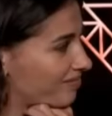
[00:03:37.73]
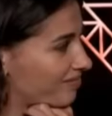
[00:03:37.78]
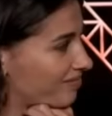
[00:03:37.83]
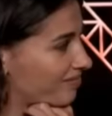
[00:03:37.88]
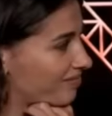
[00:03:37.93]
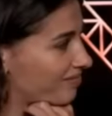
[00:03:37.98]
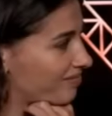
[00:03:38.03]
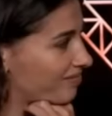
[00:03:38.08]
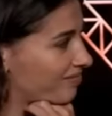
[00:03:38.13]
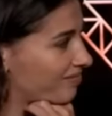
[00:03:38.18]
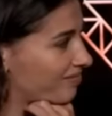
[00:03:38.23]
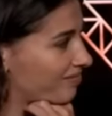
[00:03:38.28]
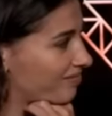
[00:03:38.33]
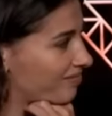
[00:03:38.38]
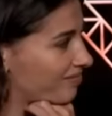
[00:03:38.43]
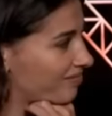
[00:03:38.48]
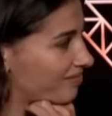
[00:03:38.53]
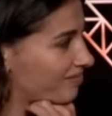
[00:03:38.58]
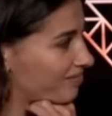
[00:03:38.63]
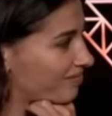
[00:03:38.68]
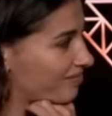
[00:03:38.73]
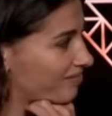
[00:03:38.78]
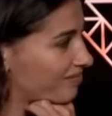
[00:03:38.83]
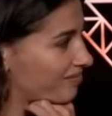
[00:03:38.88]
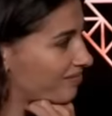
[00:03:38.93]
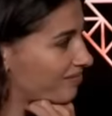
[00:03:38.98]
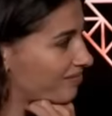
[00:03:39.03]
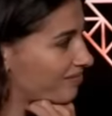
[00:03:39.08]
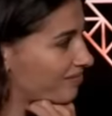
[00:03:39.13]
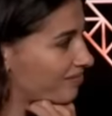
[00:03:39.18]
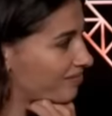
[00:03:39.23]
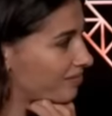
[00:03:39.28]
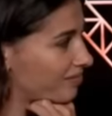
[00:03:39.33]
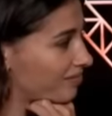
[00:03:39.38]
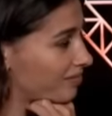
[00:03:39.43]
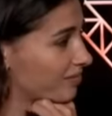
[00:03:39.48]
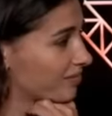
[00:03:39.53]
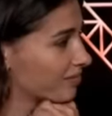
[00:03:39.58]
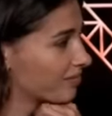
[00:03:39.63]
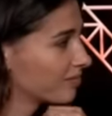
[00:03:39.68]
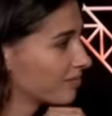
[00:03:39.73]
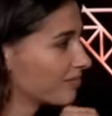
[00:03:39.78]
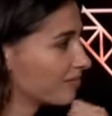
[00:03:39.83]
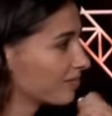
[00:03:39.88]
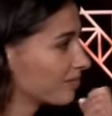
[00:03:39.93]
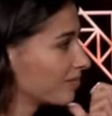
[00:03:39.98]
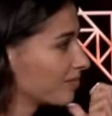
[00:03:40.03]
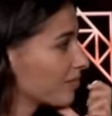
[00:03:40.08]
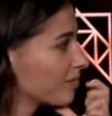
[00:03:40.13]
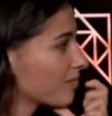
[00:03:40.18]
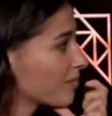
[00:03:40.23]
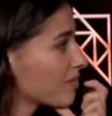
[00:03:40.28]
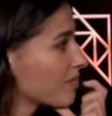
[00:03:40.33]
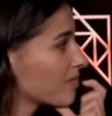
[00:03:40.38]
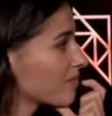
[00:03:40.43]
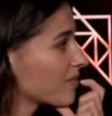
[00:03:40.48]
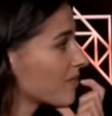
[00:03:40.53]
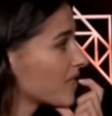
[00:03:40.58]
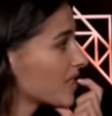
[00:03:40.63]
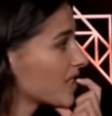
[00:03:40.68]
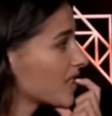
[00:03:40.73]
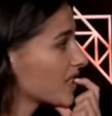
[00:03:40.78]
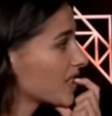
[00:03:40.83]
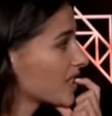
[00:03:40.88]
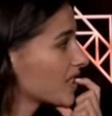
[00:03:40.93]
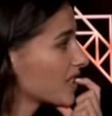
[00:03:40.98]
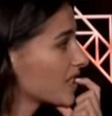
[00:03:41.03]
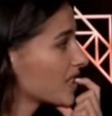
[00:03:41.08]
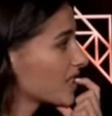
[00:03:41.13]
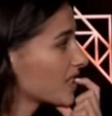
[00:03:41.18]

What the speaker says: This person isn't speaking.